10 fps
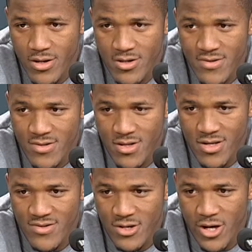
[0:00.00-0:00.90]
know, he's,
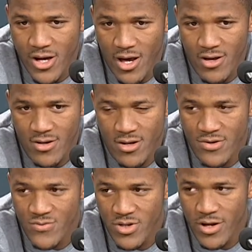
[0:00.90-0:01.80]
he's a great guy. You know,
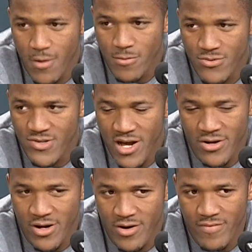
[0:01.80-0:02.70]
he's really humble. He's
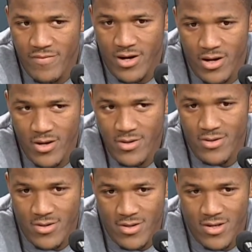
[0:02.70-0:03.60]
down to earth. Uh,
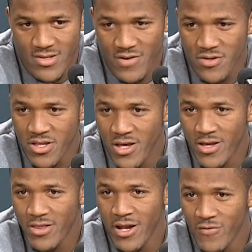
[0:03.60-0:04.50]
it's
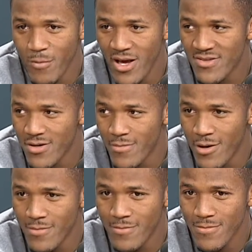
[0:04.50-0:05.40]
everything that everybody said
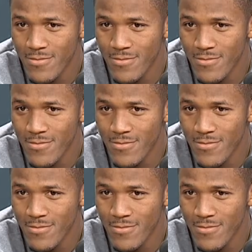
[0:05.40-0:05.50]
about him.